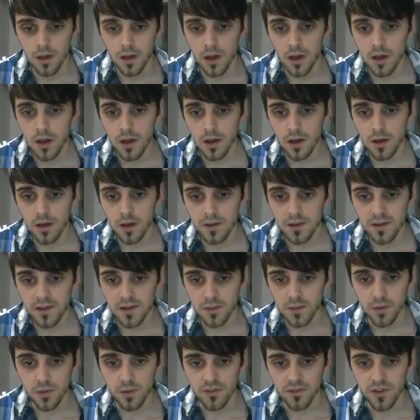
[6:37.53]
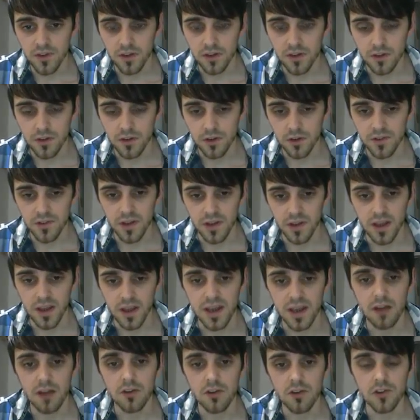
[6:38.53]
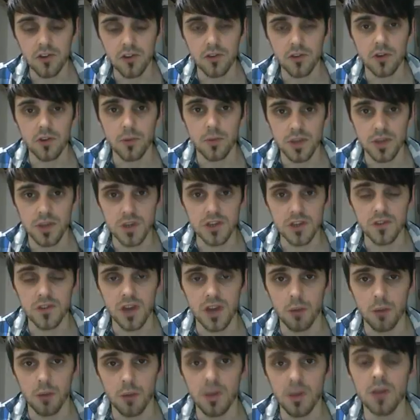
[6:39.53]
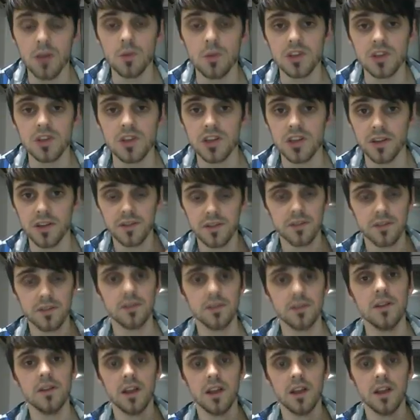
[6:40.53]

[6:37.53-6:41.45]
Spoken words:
$6.5 here. Now I've got some commissions coming in, which is,